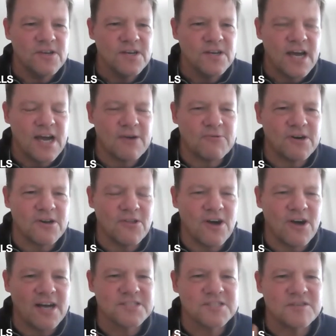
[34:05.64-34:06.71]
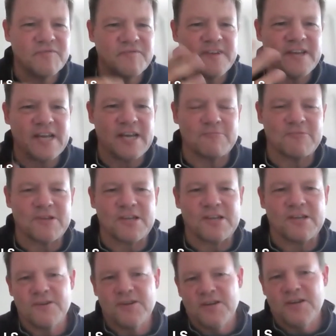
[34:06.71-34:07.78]
I would have lost the
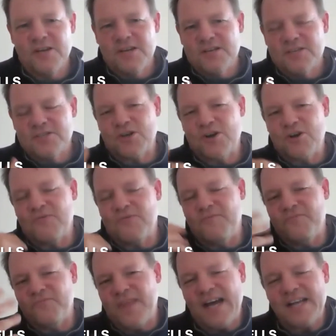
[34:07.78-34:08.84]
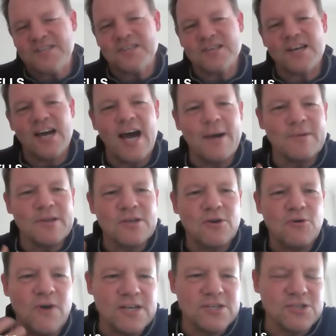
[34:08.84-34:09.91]
family. So that's a common
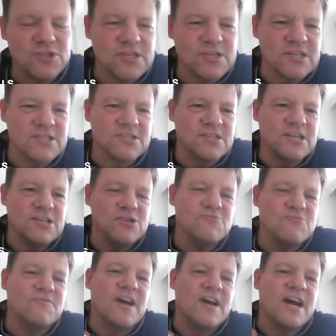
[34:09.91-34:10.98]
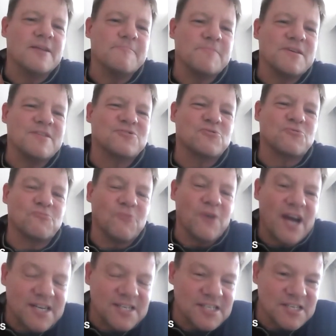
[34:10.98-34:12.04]
question, is that you've got to be
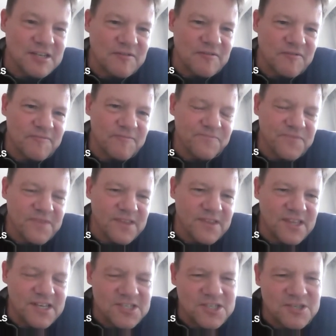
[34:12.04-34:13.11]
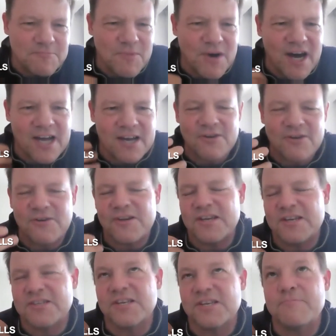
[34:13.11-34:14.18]
directive. This model
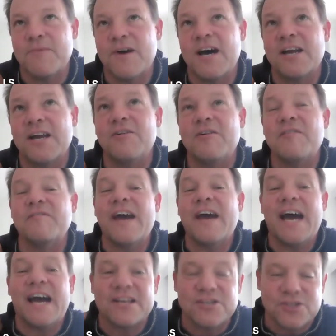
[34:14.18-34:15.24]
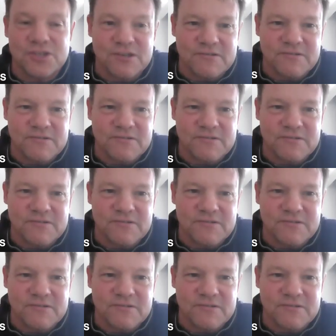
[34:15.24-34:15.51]
is a model of action.